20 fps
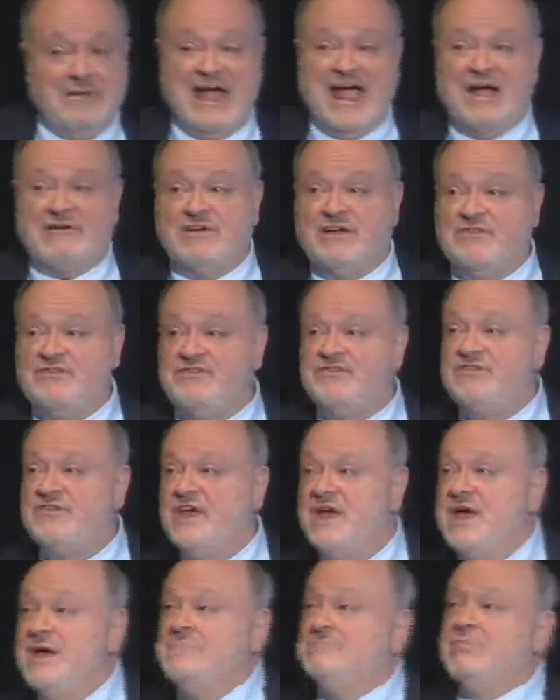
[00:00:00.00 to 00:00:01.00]
Paris.
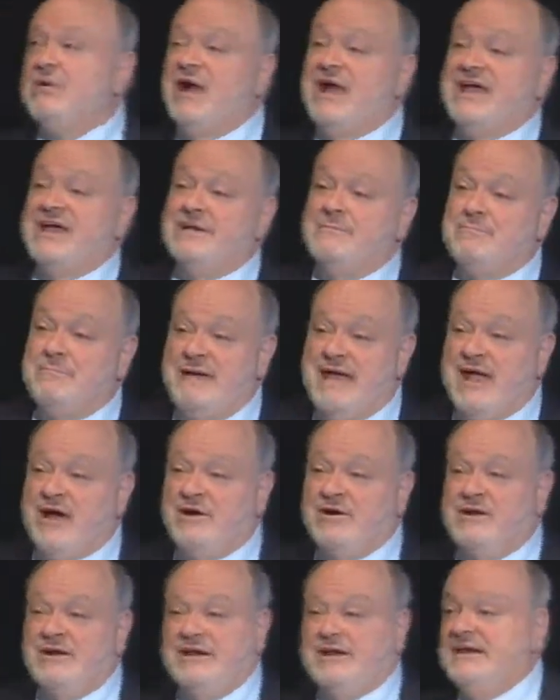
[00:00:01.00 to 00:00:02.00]
Brian
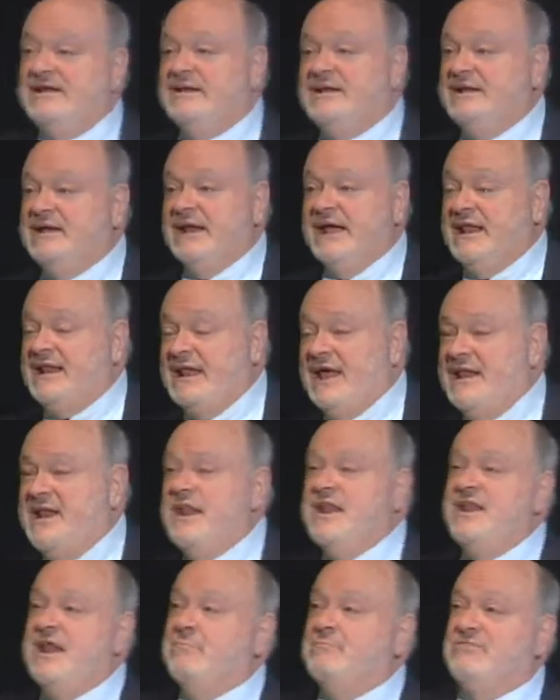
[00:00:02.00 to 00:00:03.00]
Baird and, and, and
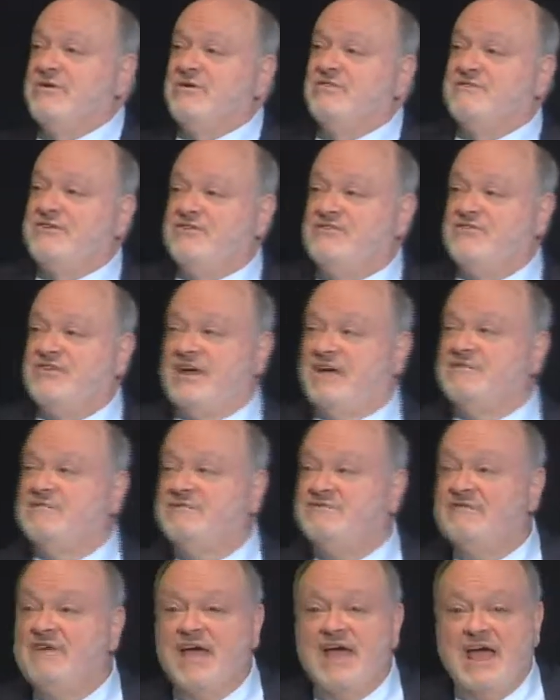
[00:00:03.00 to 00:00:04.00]
a number of us
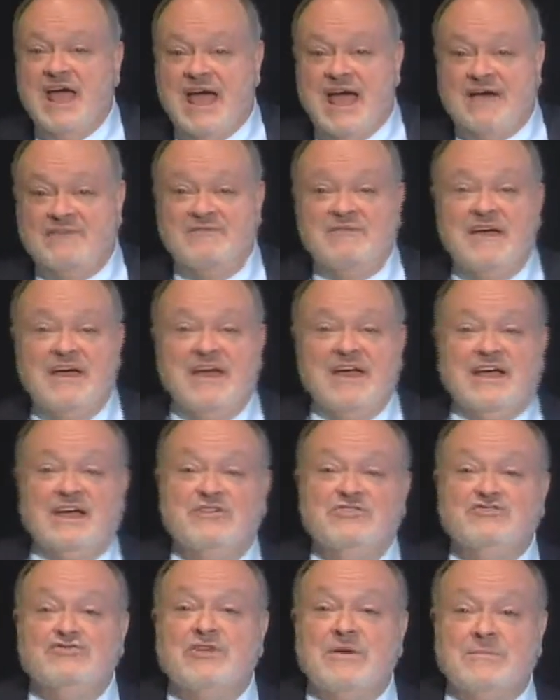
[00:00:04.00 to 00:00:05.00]
have, have
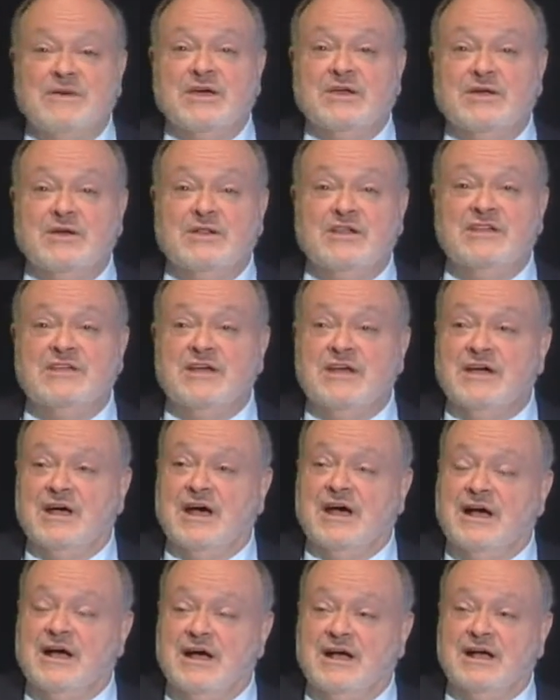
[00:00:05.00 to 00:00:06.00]
contributed
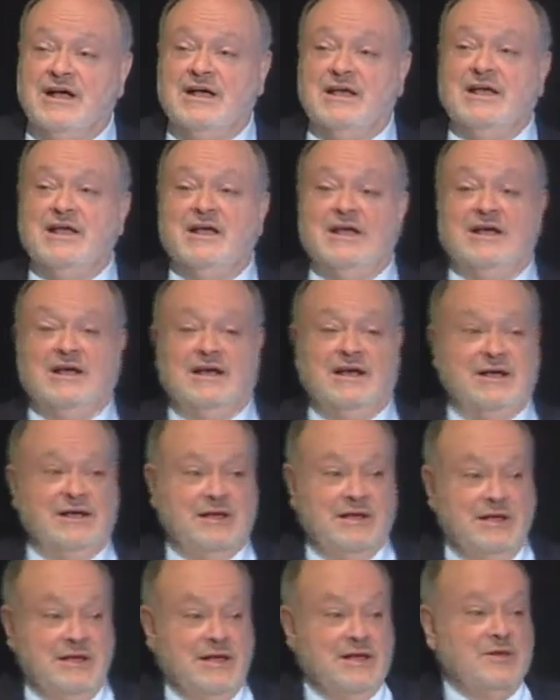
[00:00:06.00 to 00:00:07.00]
uh,
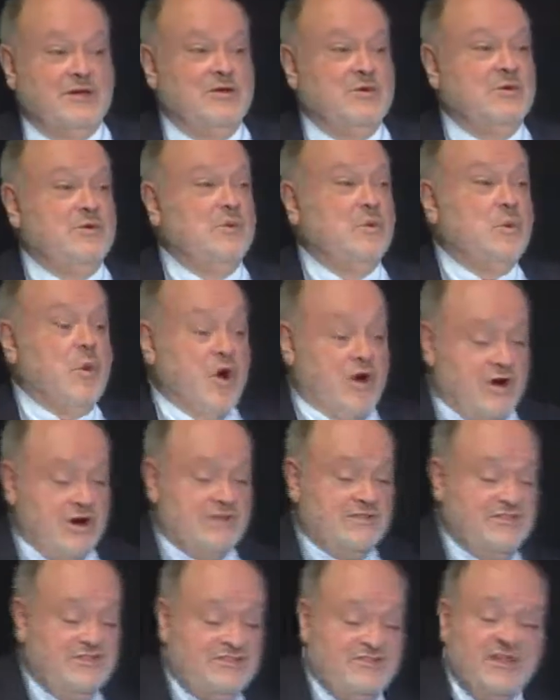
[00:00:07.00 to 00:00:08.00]
uh,
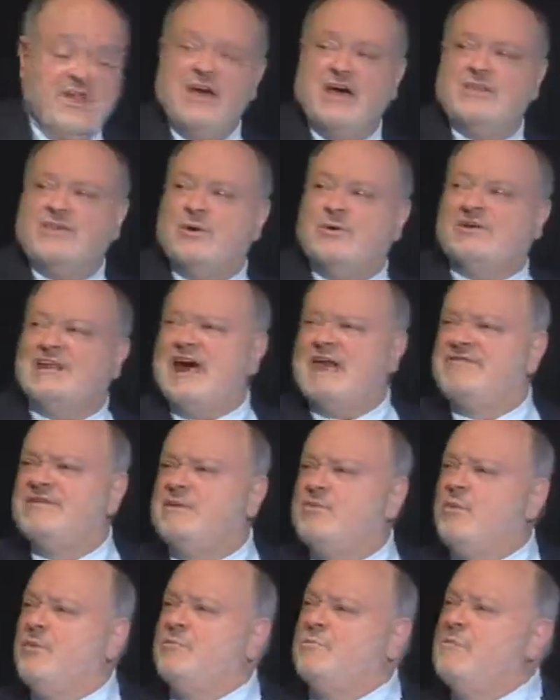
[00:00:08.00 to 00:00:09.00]
words, although a lot of
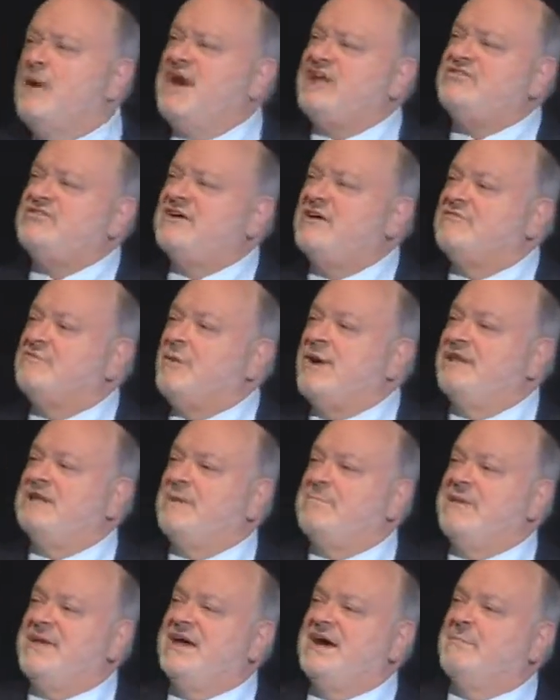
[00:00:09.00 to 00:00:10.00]
it, my stuff wound
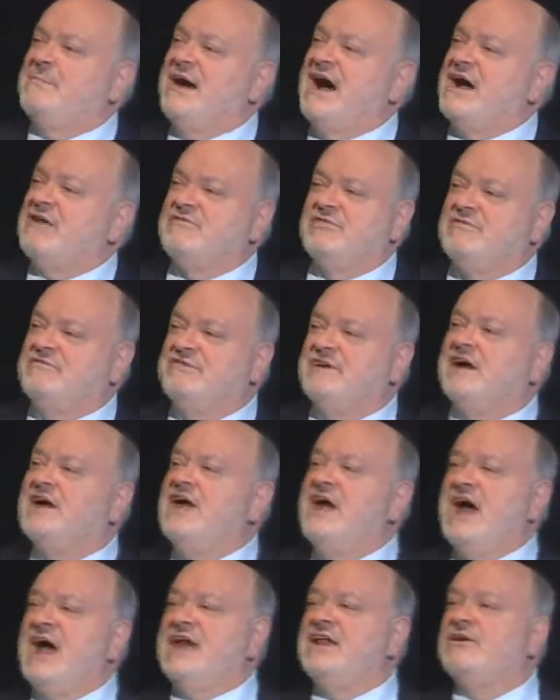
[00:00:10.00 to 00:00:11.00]
up being Apocrypha.
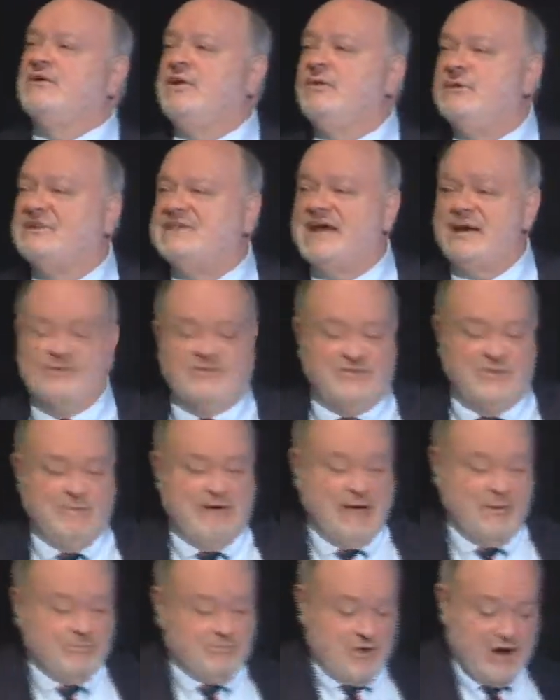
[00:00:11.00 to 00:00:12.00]
I don't know what that was
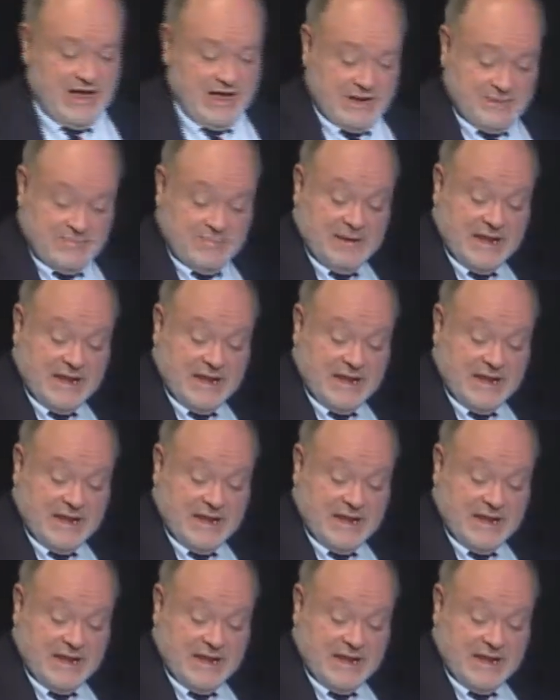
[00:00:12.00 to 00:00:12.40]
about, Brian.